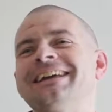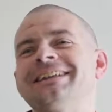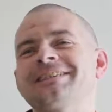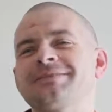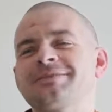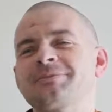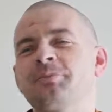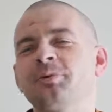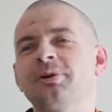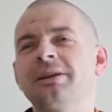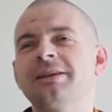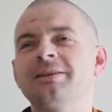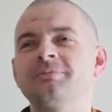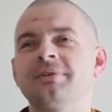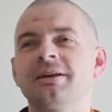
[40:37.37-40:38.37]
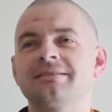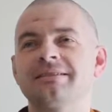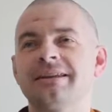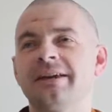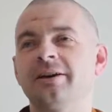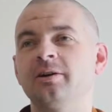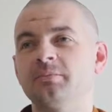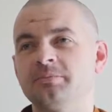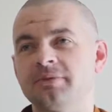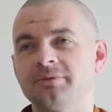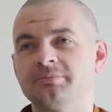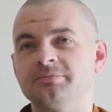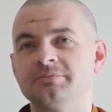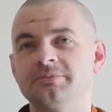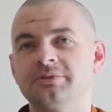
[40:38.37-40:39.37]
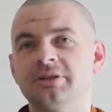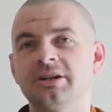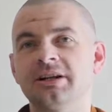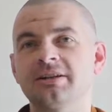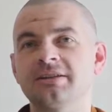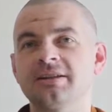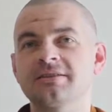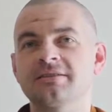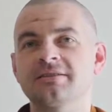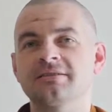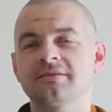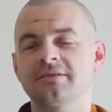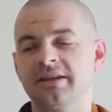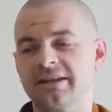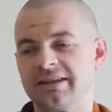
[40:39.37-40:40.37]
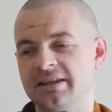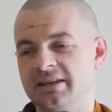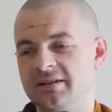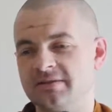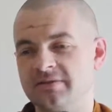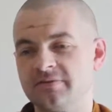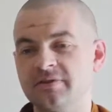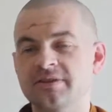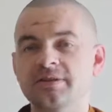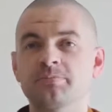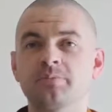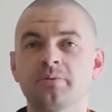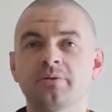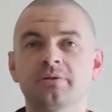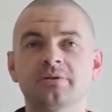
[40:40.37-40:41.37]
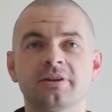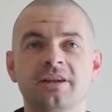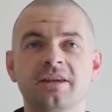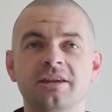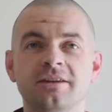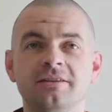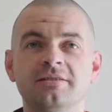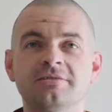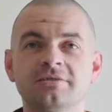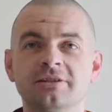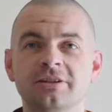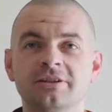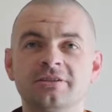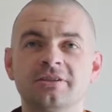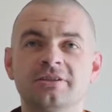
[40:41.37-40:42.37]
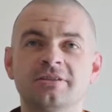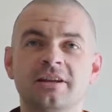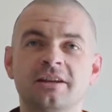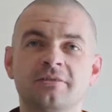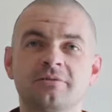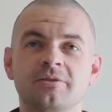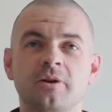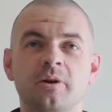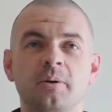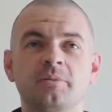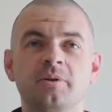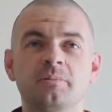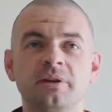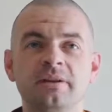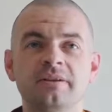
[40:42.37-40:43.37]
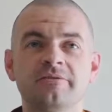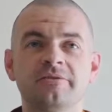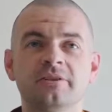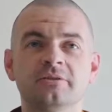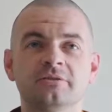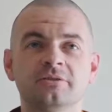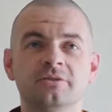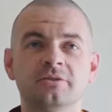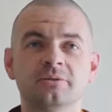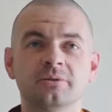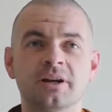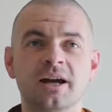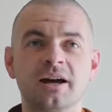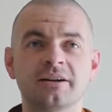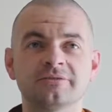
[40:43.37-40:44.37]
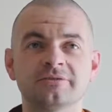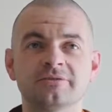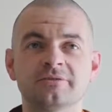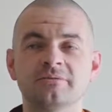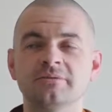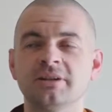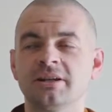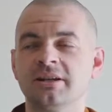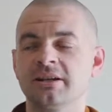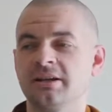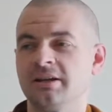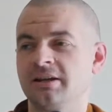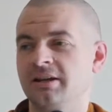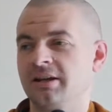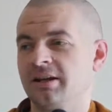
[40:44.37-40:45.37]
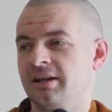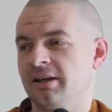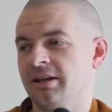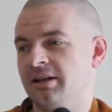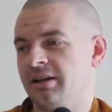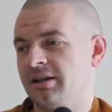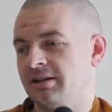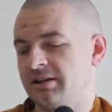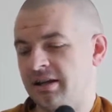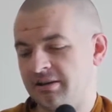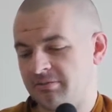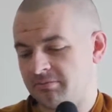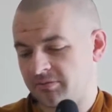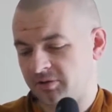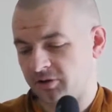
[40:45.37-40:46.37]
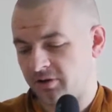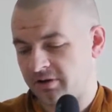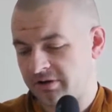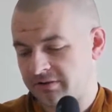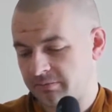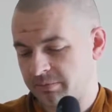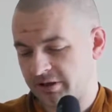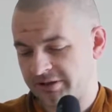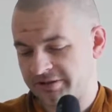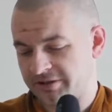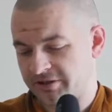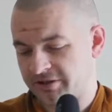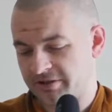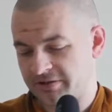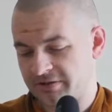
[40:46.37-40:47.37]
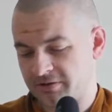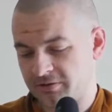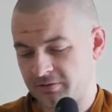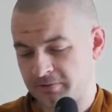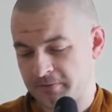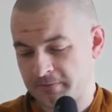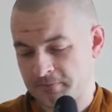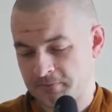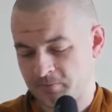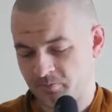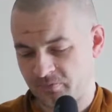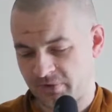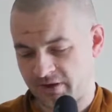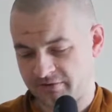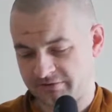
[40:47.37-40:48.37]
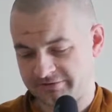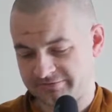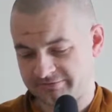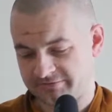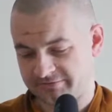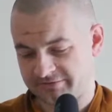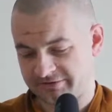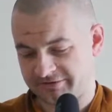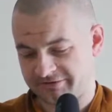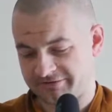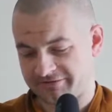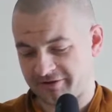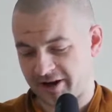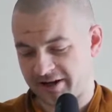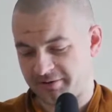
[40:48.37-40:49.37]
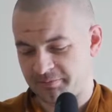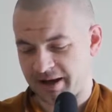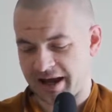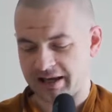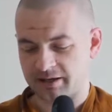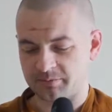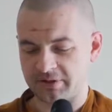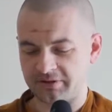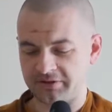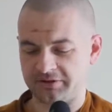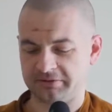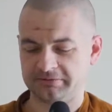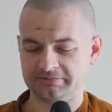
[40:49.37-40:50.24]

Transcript: So spoiling them doesn't help them, right? It's like kids. If you spoil a kid, you know, then they grow up to be difficult to look after and they turn into politicians who fight in Parliament.